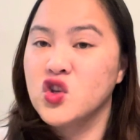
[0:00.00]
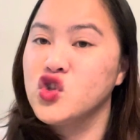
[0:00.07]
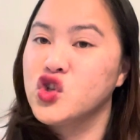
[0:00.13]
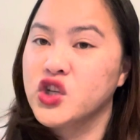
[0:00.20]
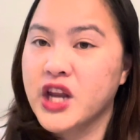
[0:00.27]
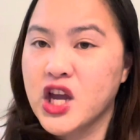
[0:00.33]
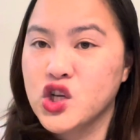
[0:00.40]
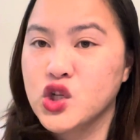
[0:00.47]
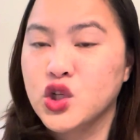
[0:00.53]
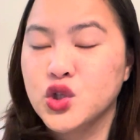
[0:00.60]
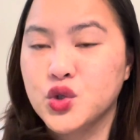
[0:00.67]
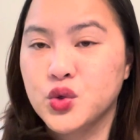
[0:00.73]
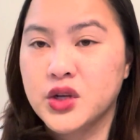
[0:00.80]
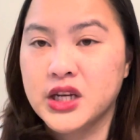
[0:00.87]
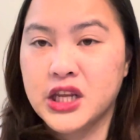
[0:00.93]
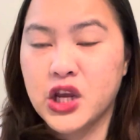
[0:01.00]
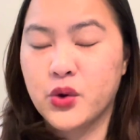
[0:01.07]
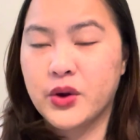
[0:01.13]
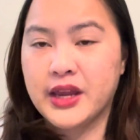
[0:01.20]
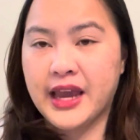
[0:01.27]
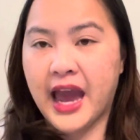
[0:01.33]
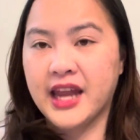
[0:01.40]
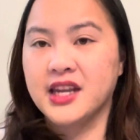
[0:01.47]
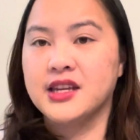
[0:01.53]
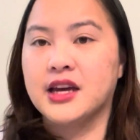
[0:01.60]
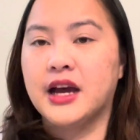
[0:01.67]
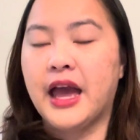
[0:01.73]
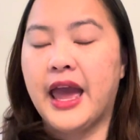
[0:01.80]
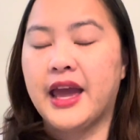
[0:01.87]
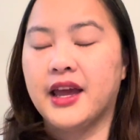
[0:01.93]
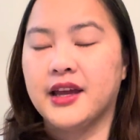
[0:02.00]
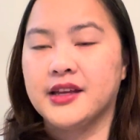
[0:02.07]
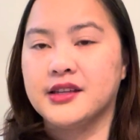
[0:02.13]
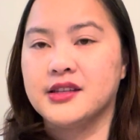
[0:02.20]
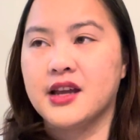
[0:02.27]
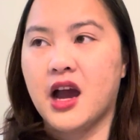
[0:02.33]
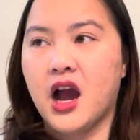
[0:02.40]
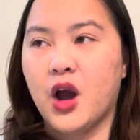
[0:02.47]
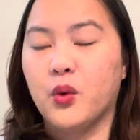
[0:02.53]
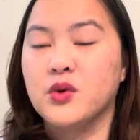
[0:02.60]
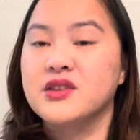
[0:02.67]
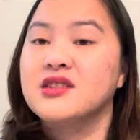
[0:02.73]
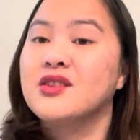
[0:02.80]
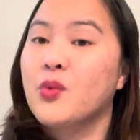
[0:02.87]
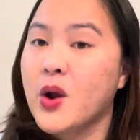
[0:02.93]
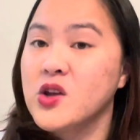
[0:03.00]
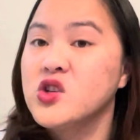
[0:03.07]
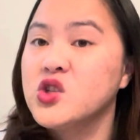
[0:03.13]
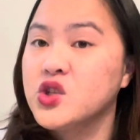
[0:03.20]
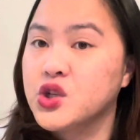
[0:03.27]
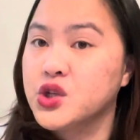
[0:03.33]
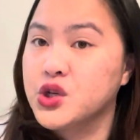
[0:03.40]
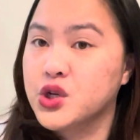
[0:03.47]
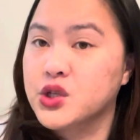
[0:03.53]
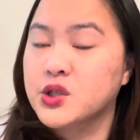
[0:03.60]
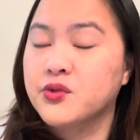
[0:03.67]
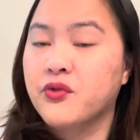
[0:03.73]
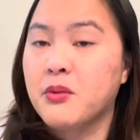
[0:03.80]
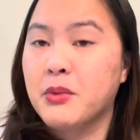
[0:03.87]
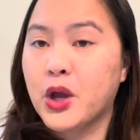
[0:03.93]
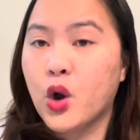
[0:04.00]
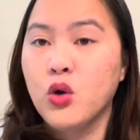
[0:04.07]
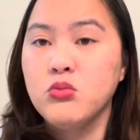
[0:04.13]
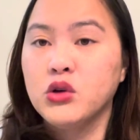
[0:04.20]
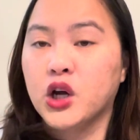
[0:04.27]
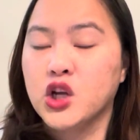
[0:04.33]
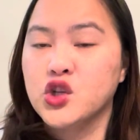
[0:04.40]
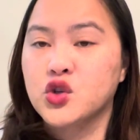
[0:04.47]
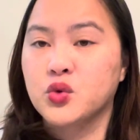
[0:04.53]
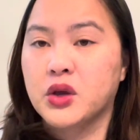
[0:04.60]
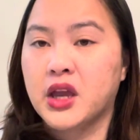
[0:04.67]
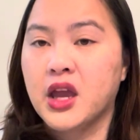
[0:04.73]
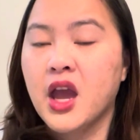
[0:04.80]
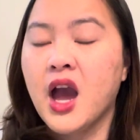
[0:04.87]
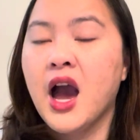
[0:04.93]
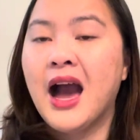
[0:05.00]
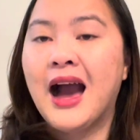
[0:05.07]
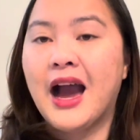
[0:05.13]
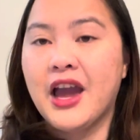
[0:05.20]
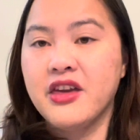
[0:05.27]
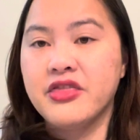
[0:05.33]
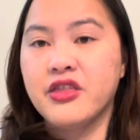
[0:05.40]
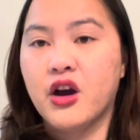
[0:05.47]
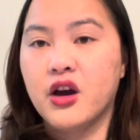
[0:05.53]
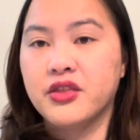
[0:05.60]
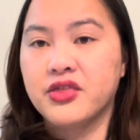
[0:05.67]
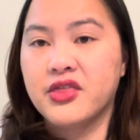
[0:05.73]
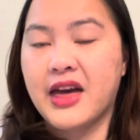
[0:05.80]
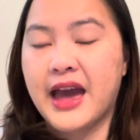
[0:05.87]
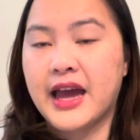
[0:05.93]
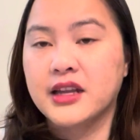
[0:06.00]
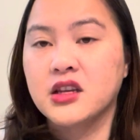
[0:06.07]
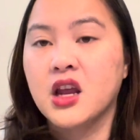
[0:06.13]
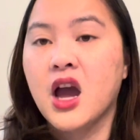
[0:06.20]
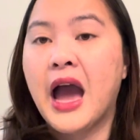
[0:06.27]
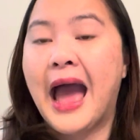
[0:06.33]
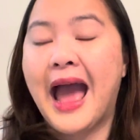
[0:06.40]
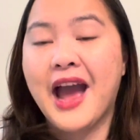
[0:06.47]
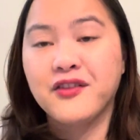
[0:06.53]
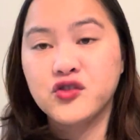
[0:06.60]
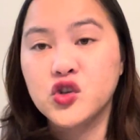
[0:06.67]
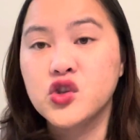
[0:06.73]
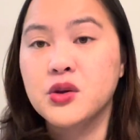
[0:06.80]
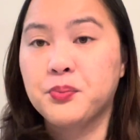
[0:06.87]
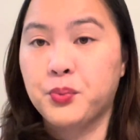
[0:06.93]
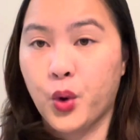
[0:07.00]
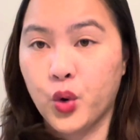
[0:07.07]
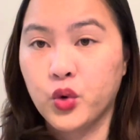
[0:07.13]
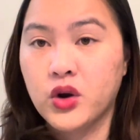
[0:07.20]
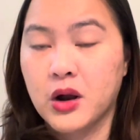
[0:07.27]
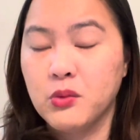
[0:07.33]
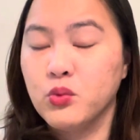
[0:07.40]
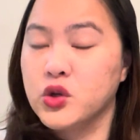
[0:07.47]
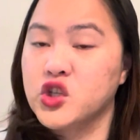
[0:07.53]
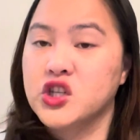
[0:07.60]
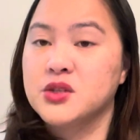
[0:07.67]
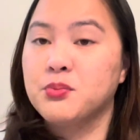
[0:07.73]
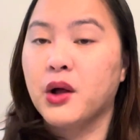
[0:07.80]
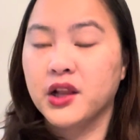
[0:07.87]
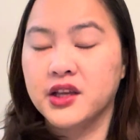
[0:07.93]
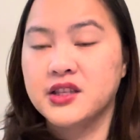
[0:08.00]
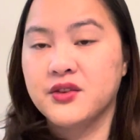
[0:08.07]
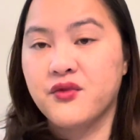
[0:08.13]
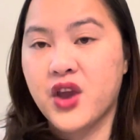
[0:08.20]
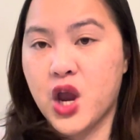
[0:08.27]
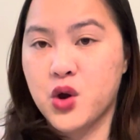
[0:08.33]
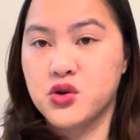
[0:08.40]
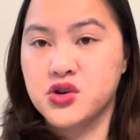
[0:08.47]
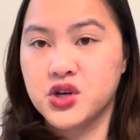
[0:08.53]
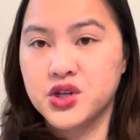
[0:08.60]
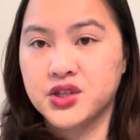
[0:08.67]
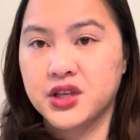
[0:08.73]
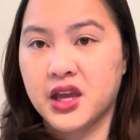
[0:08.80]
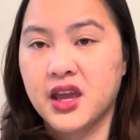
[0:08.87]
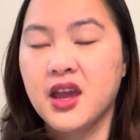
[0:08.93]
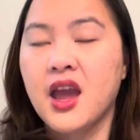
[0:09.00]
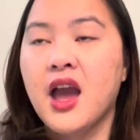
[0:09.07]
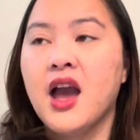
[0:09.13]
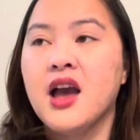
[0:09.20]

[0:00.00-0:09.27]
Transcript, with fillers: international student here in Canada and I was a registered nurse from my home country, I thought that after the program, which is palliative care and nursing,